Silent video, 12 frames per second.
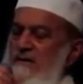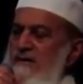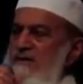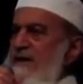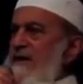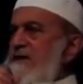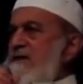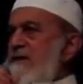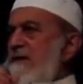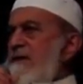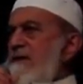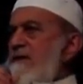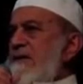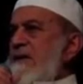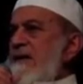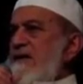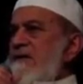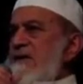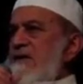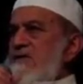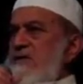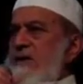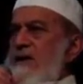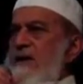our center and said,
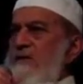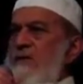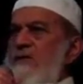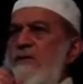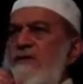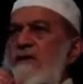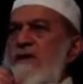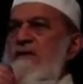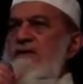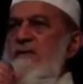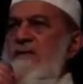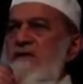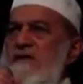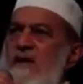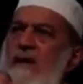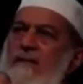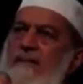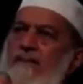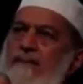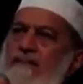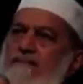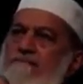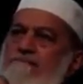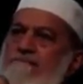Sheikh, I want to accept Islam.
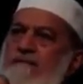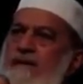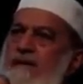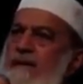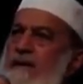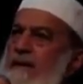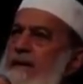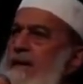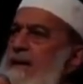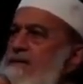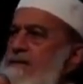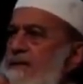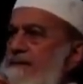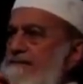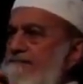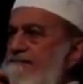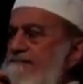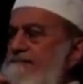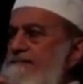I asked him,